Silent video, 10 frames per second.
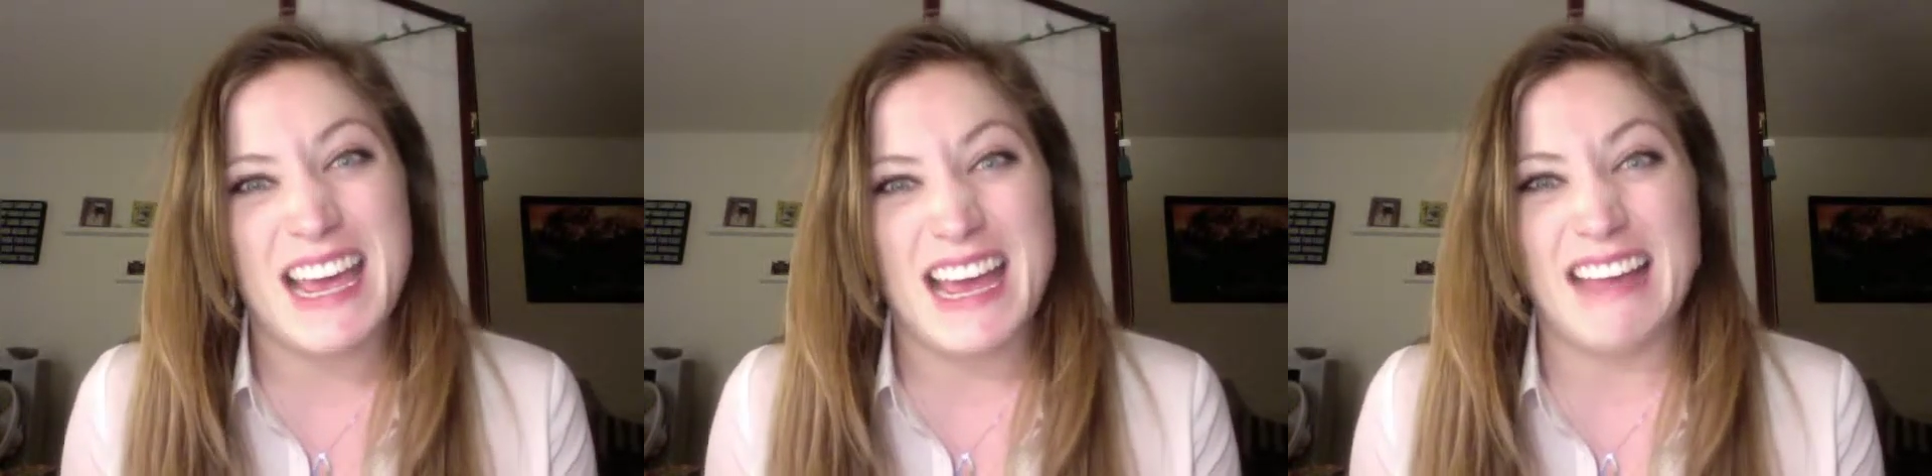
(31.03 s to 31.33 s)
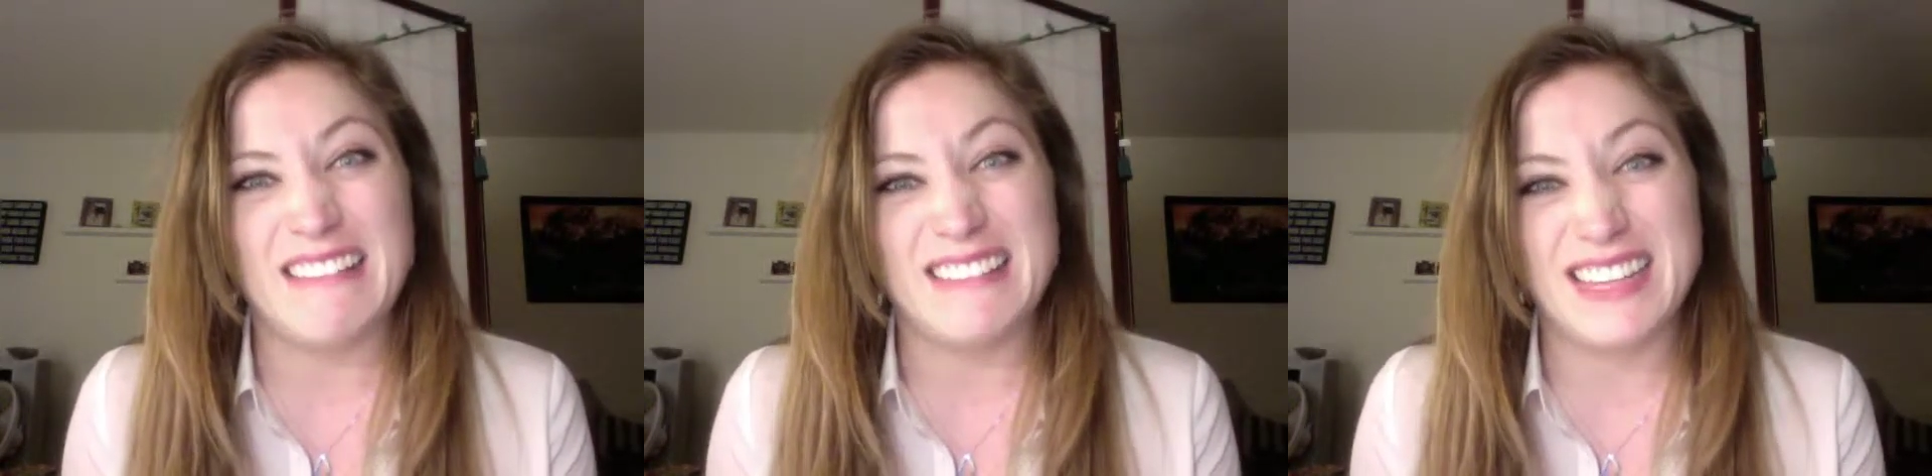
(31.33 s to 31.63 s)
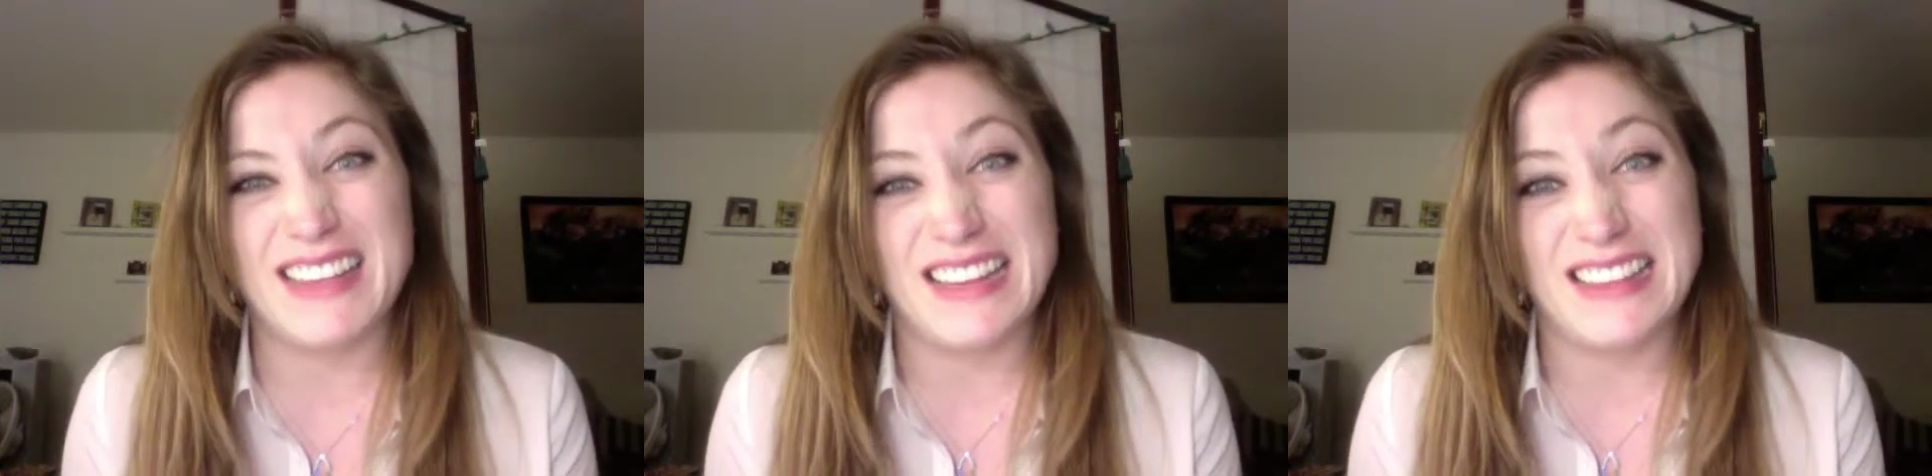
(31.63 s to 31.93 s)
I really
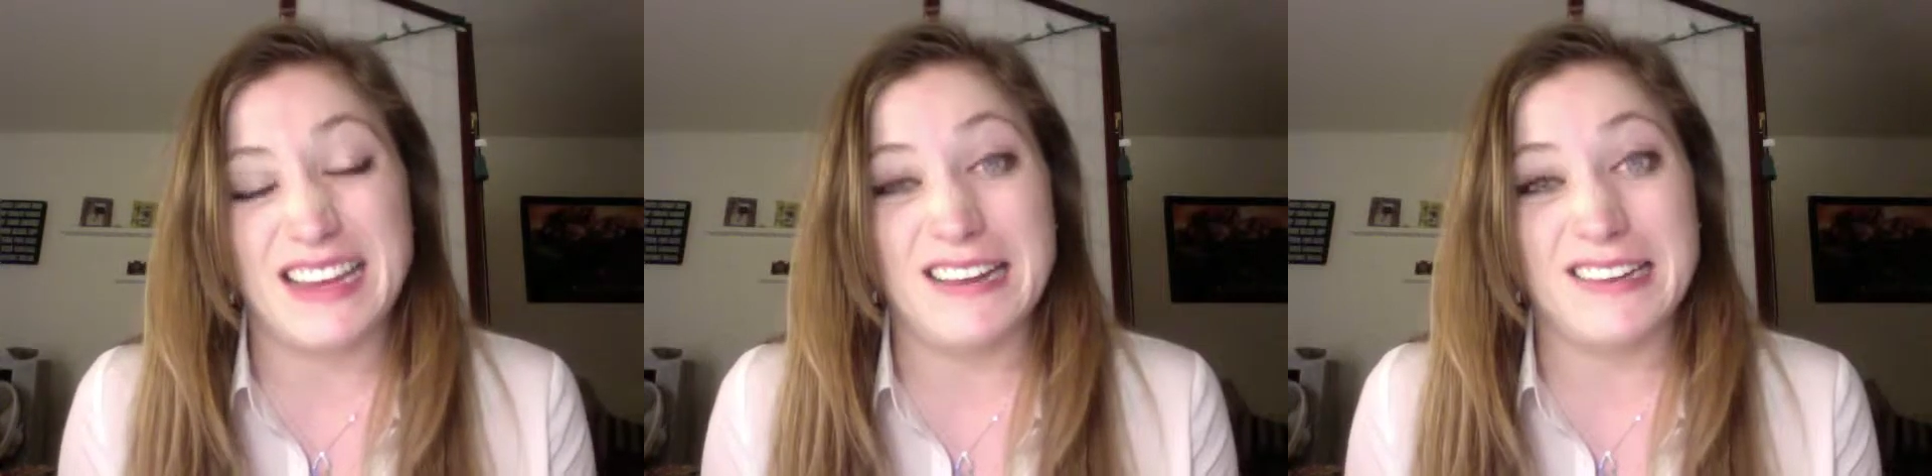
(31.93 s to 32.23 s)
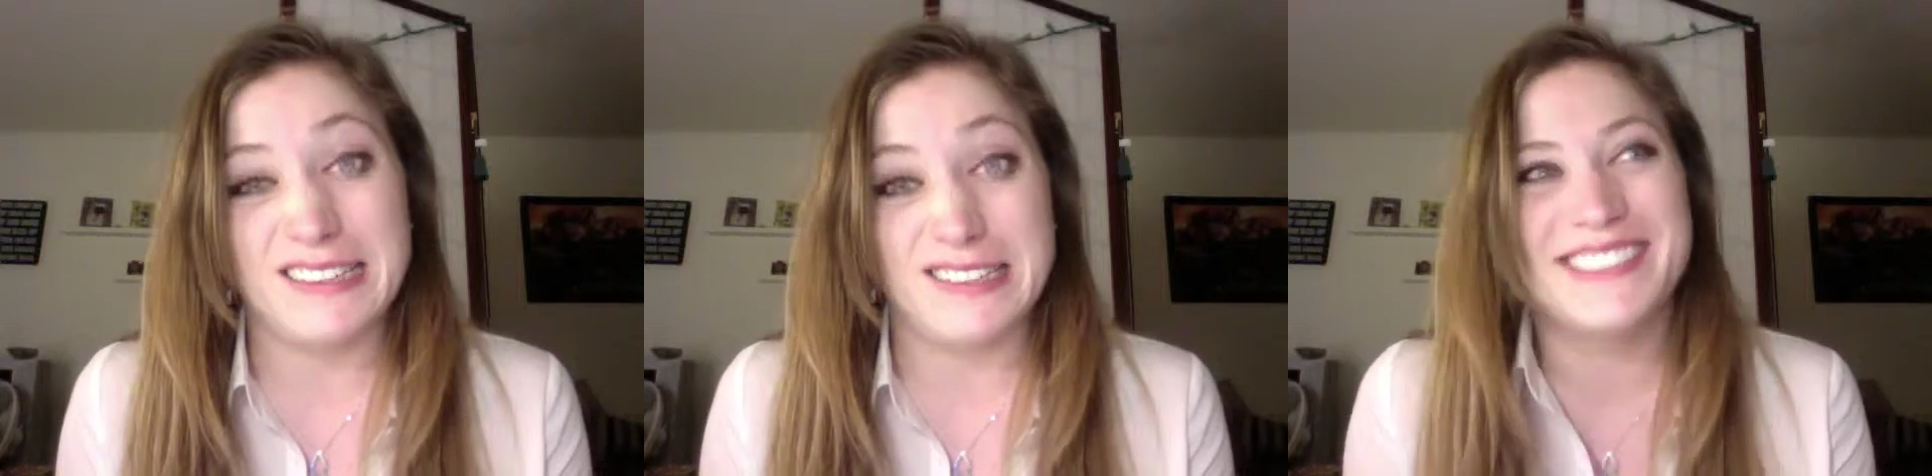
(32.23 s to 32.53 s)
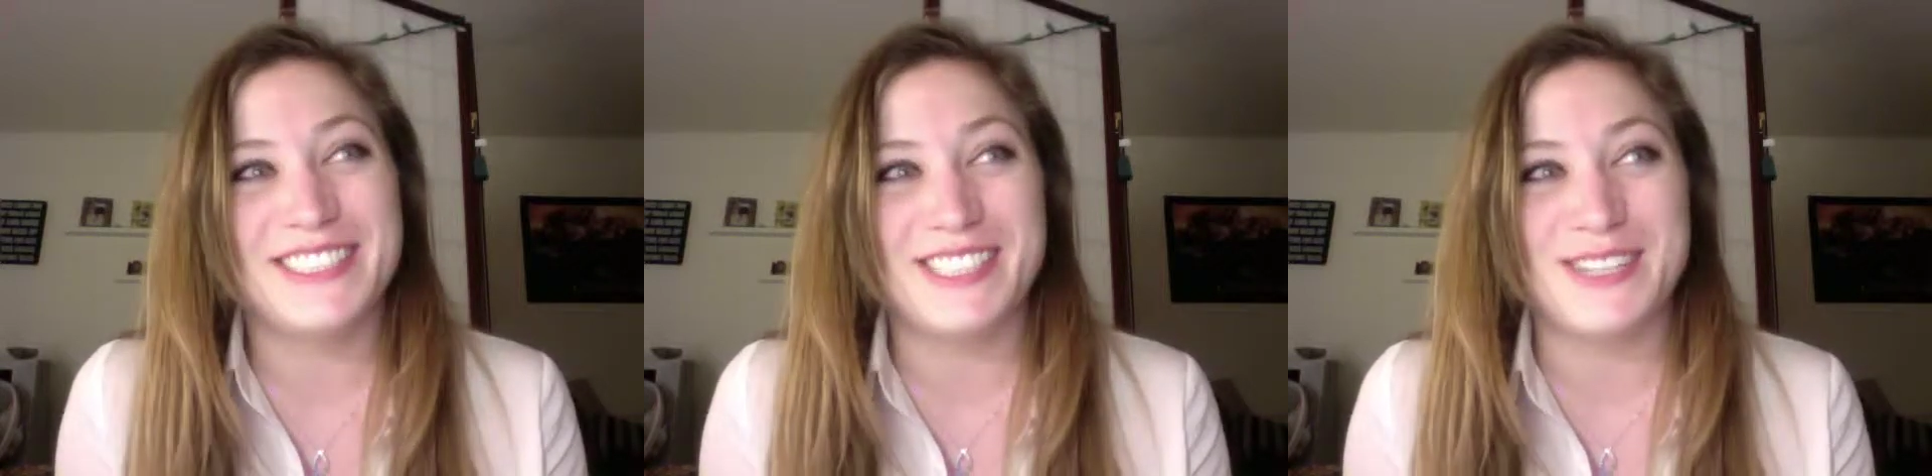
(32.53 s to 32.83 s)
like the character.
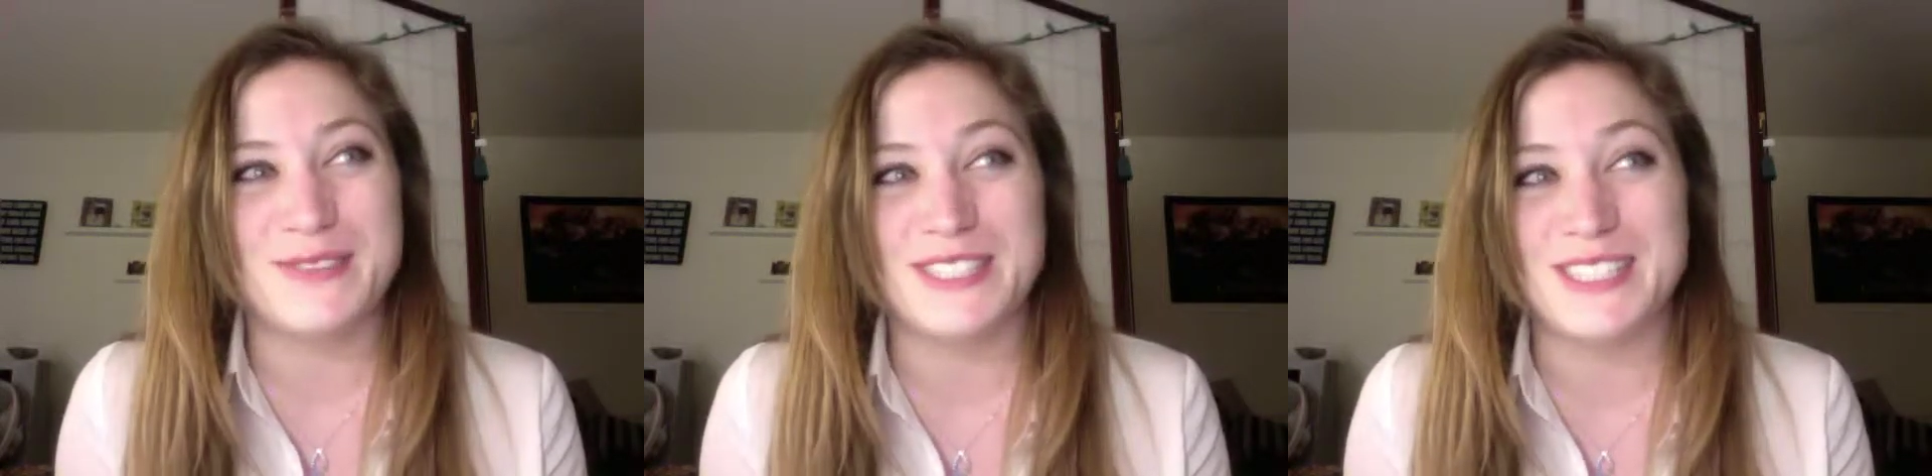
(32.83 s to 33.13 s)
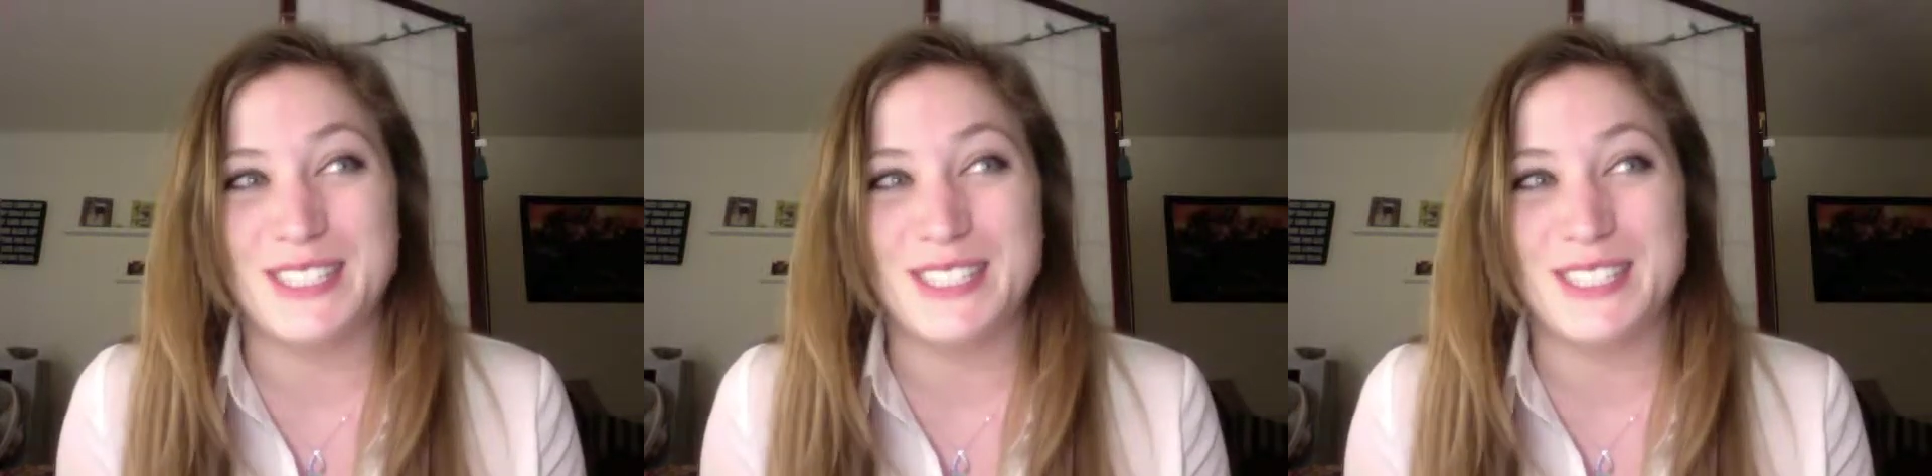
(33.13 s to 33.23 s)
She was